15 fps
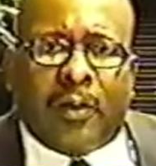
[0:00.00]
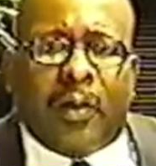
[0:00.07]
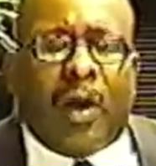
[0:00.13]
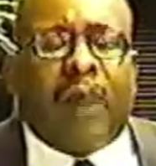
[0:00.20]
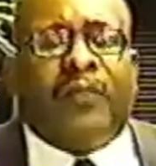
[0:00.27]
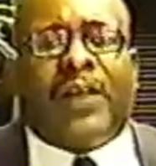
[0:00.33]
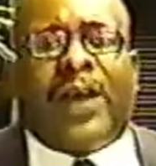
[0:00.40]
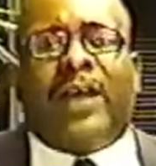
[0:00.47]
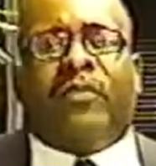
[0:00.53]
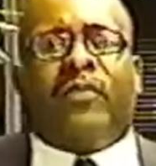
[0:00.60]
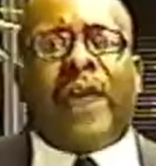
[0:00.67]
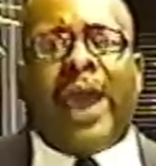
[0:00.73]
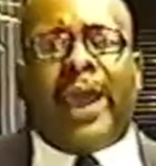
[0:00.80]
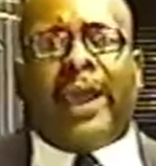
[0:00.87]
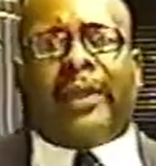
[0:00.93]
of
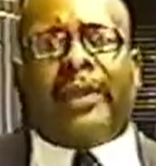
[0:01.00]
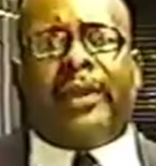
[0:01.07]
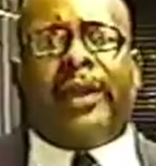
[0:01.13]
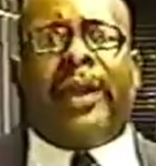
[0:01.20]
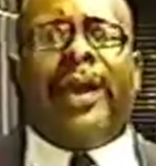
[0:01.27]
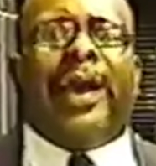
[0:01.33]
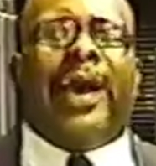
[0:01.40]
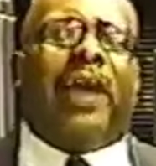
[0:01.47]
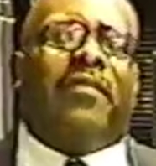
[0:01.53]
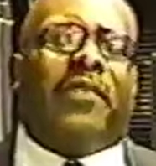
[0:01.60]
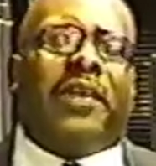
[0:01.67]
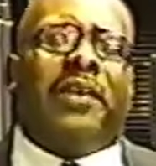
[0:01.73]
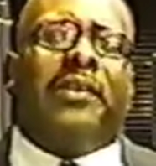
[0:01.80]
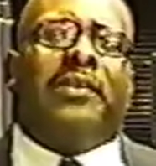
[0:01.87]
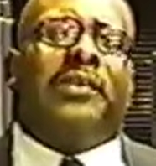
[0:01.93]
Iraq
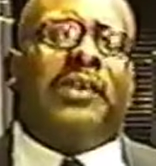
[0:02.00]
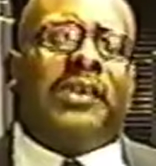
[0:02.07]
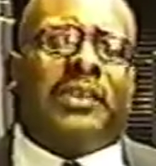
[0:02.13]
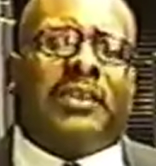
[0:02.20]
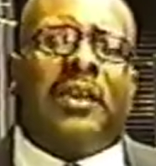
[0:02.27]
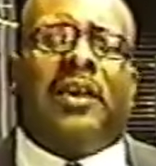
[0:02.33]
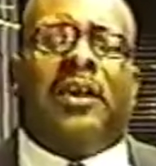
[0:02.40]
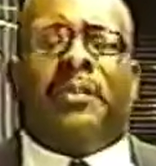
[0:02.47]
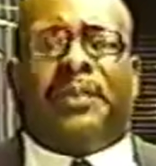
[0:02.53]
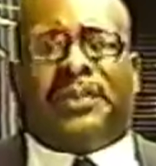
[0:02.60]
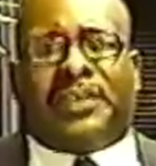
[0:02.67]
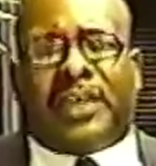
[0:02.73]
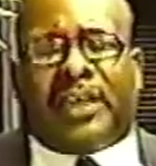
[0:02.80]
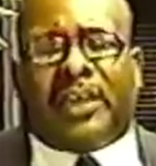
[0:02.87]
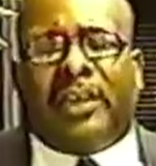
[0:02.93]
having this
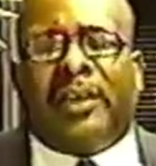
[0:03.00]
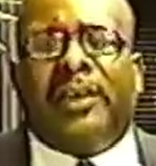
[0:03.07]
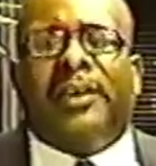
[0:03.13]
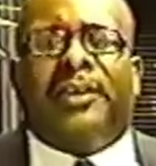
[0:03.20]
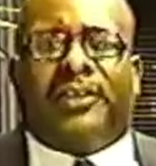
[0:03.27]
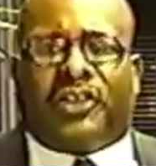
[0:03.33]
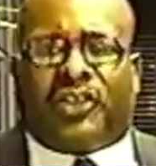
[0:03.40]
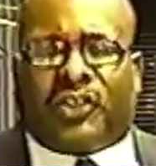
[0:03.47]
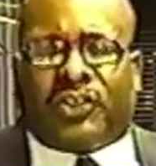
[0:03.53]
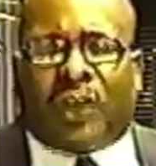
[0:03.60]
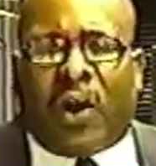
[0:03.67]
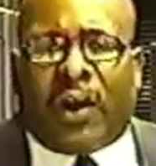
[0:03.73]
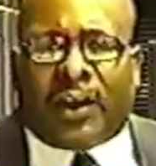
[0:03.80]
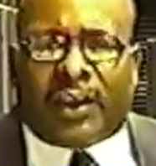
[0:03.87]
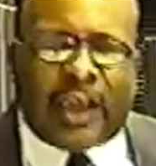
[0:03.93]
particular
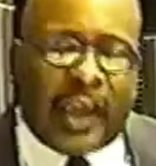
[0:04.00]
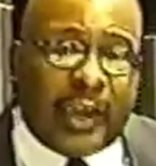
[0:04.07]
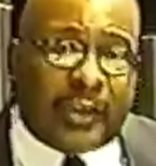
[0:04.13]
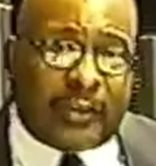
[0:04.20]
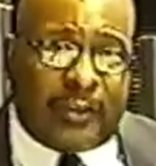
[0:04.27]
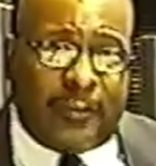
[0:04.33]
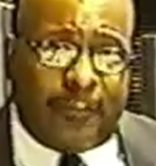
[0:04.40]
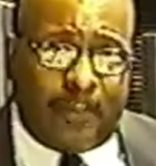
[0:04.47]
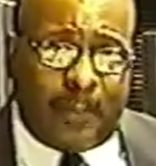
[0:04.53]
Stargate,